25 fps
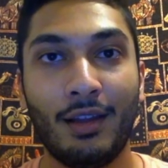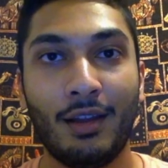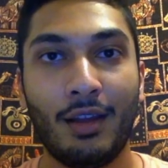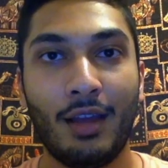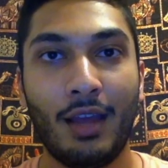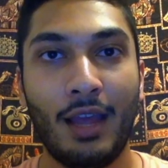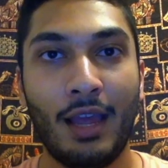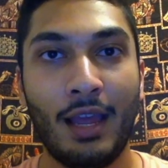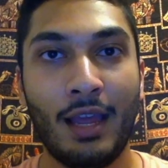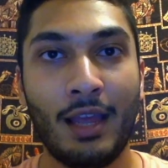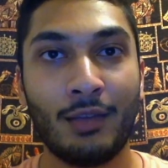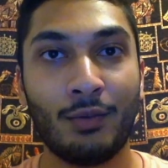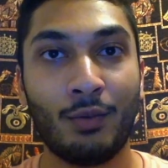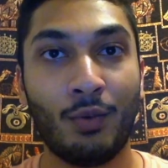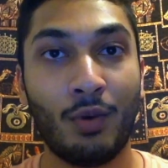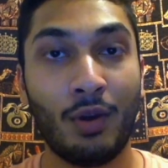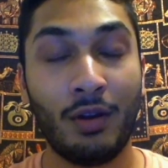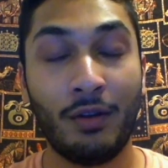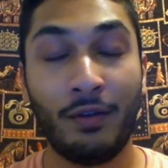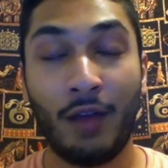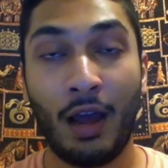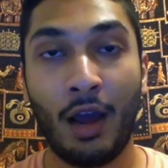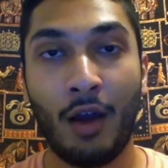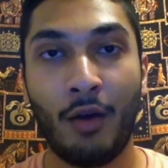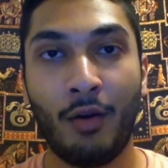is one
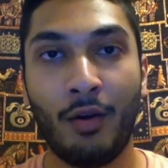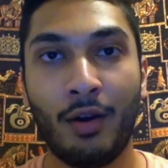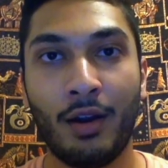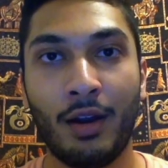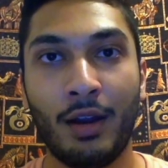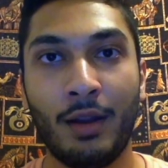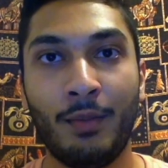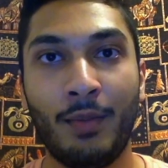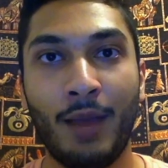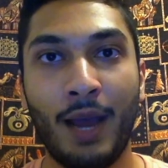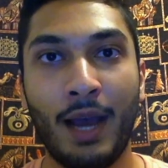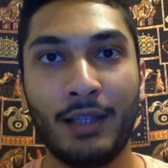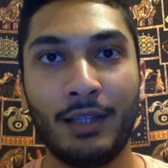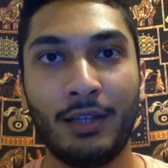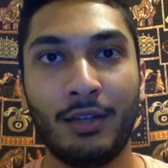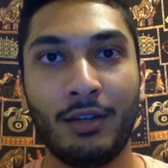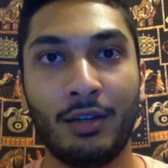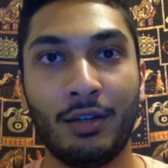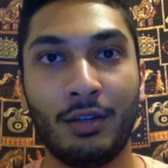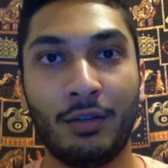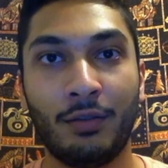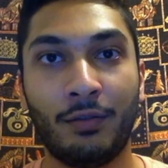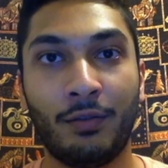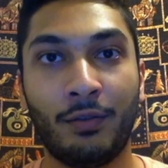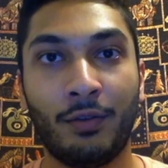of our
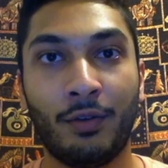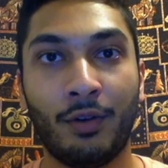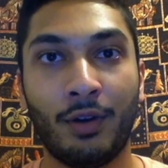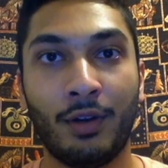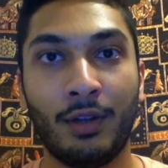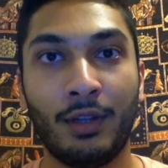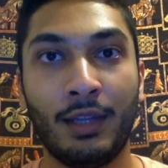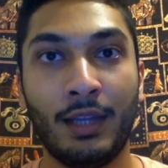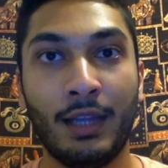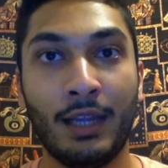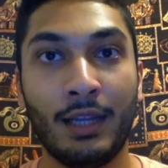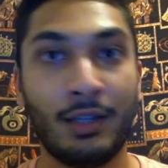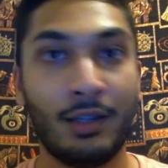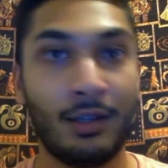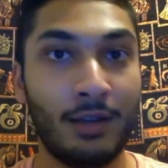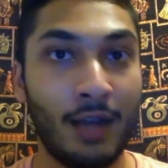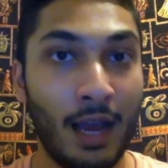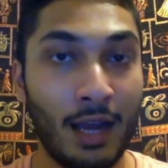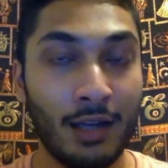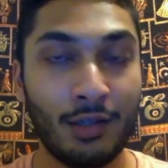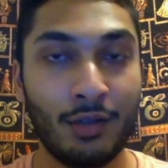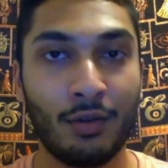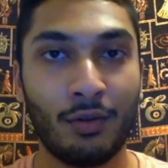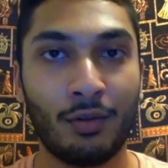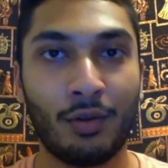ambassadors for the
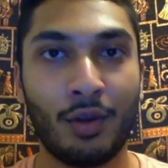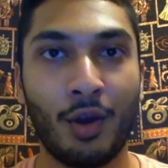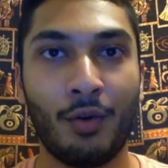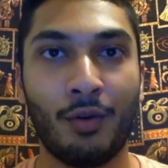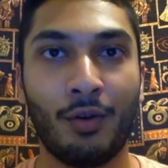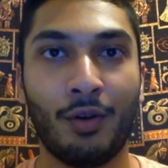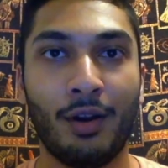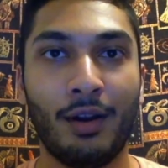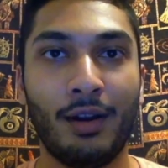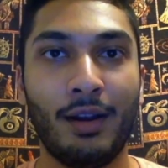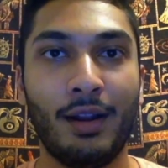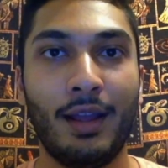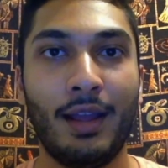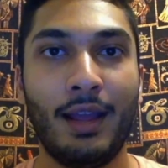international cohort